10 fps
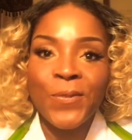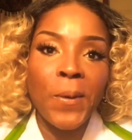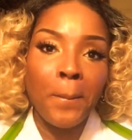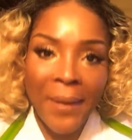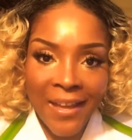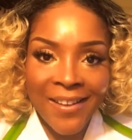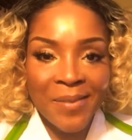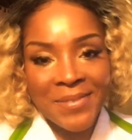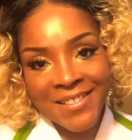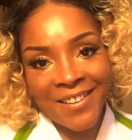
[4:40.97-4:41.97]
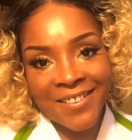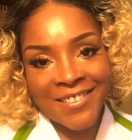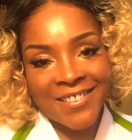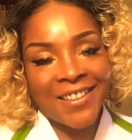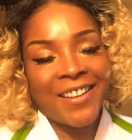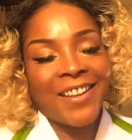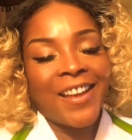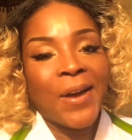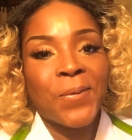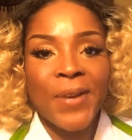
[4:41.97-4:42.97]
makeup starts
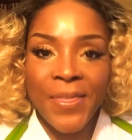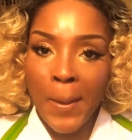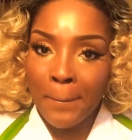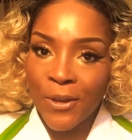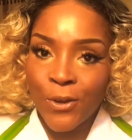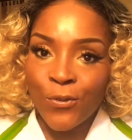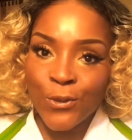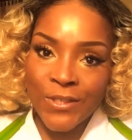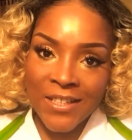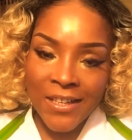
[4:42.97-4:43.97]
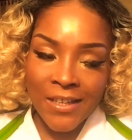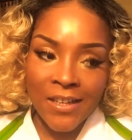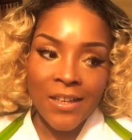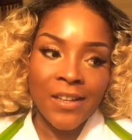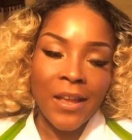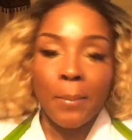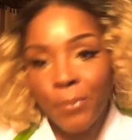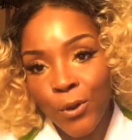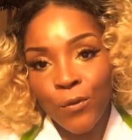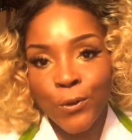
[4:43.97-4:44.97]
with a beautiful skin, and
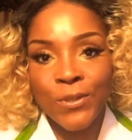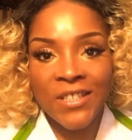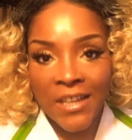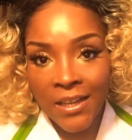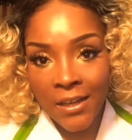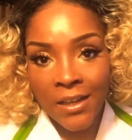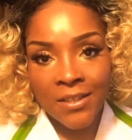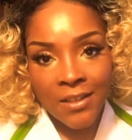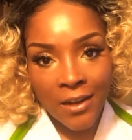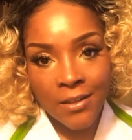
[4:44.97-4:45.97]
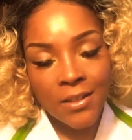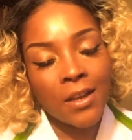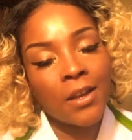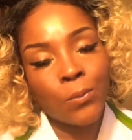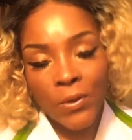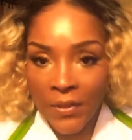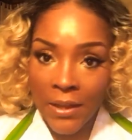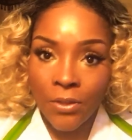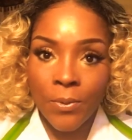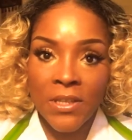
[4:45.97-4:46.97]
beautiful skin starts with
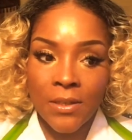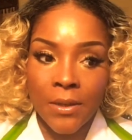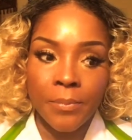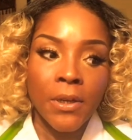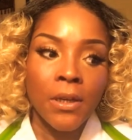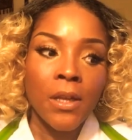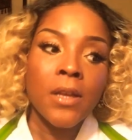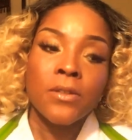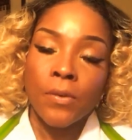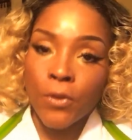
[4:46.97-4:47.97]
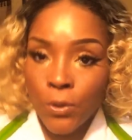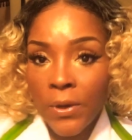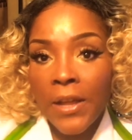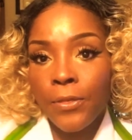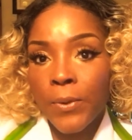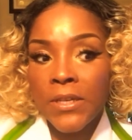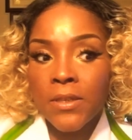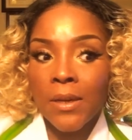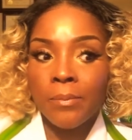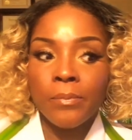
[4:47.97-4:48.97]
that 3-step. So if you do that
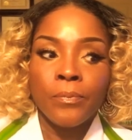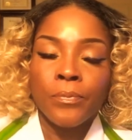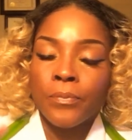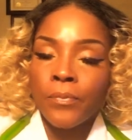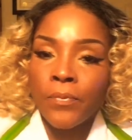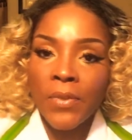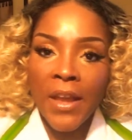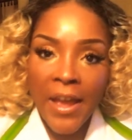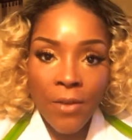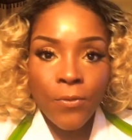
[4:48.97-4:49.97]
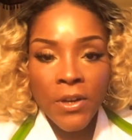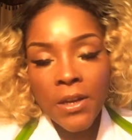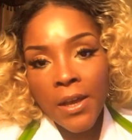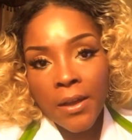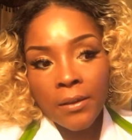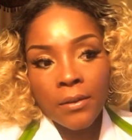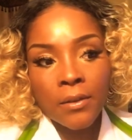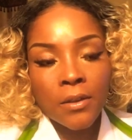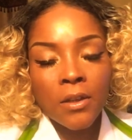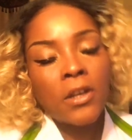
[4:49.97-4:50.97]
3-step every day,
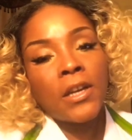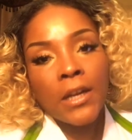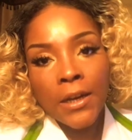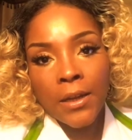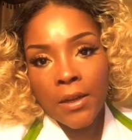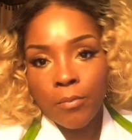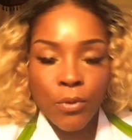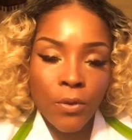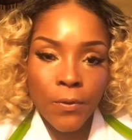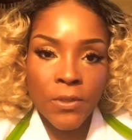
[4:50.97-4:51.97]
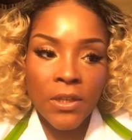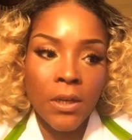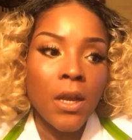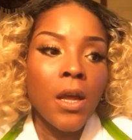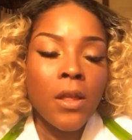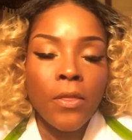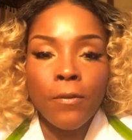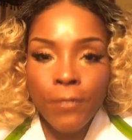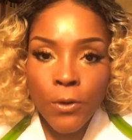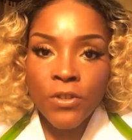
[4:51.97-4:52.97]
you're gonna have beautiful skin. The
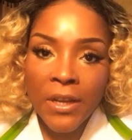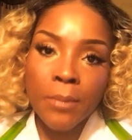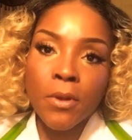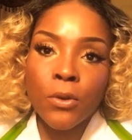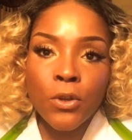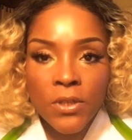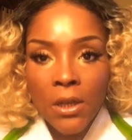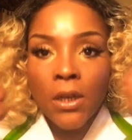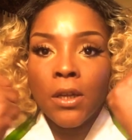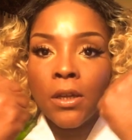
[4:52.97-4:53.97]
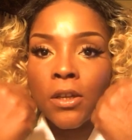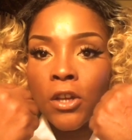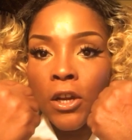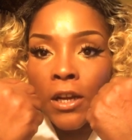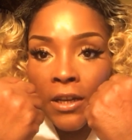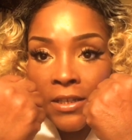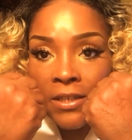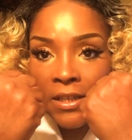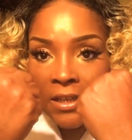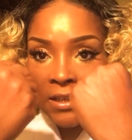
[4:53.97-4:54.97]
first time you use it, you're gonna
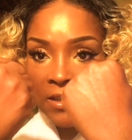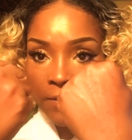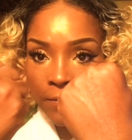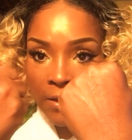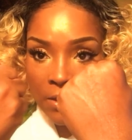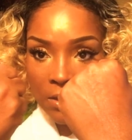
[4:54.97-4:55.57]
see a difference.